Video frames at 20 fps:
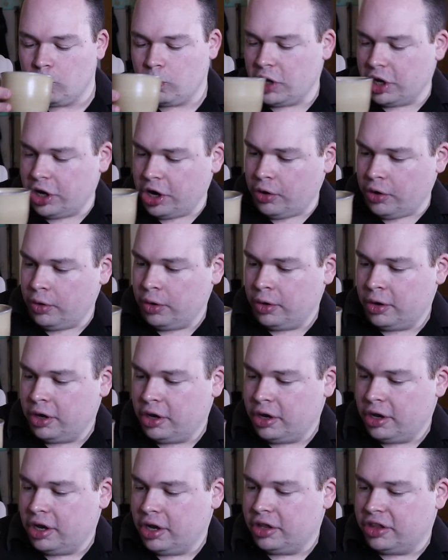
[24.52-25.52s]
You know,
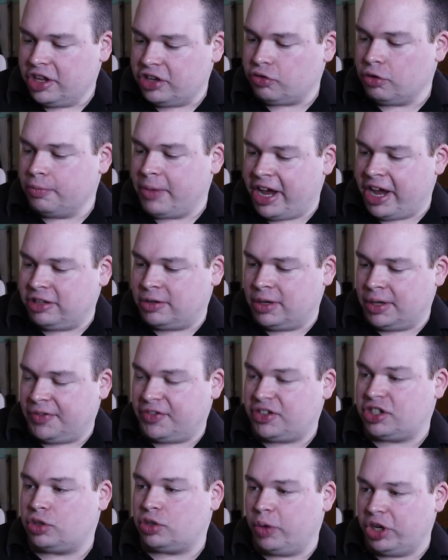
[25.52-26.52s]
this reminds me
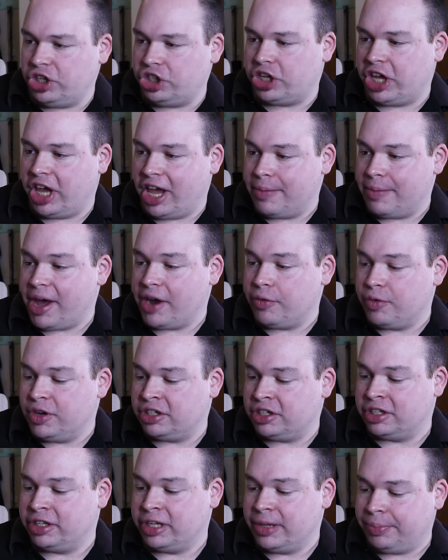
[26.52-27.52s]
of a Switch game I
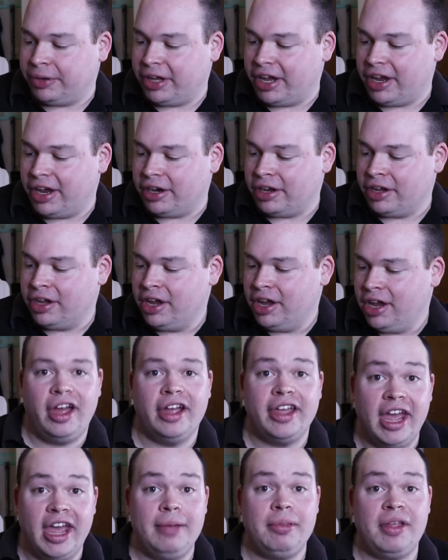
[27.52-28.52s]
recently played.
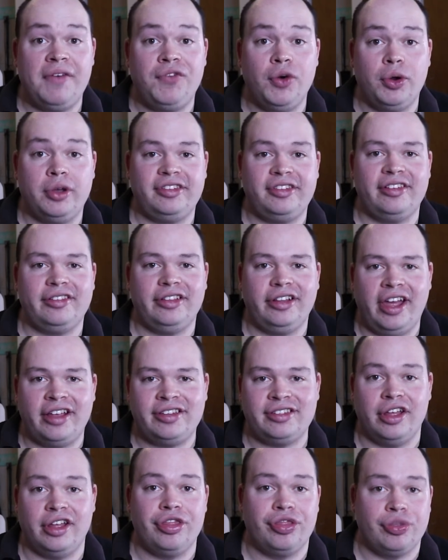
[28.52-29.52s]
A game that focuses
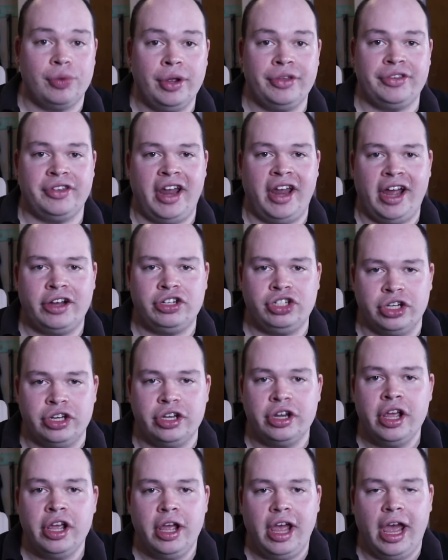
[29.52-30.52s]
less on thrills and
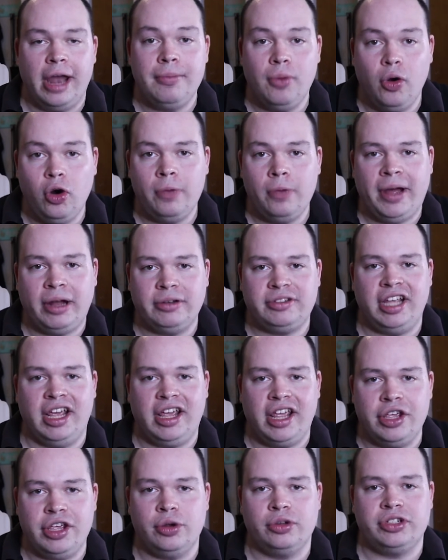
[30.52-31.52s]
action, and more about
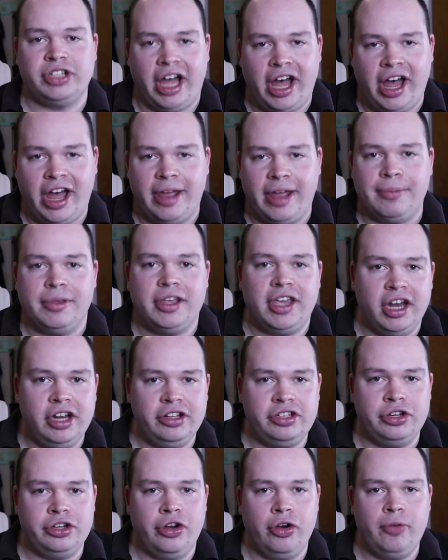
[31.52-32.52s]
taking your time,
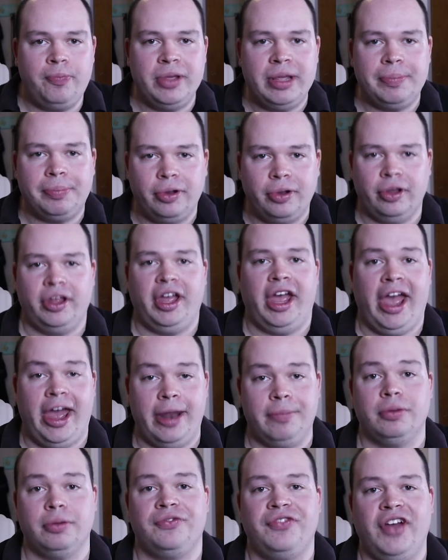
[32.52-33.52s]
getting to know people,
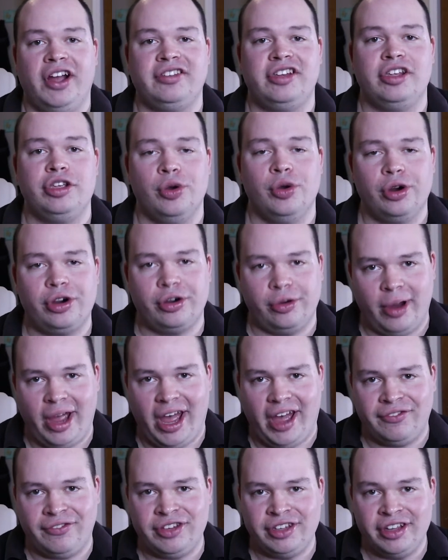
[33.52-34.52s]
and perfecting your
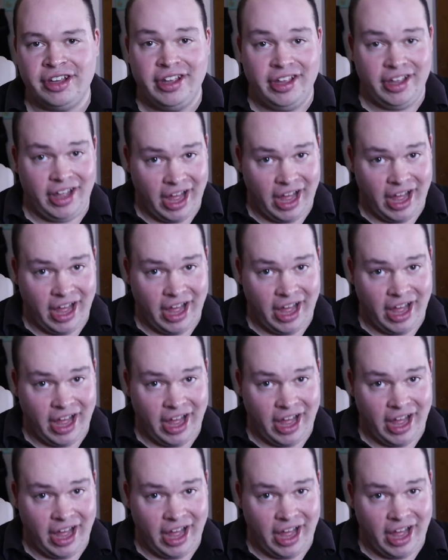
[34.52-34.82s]
craft.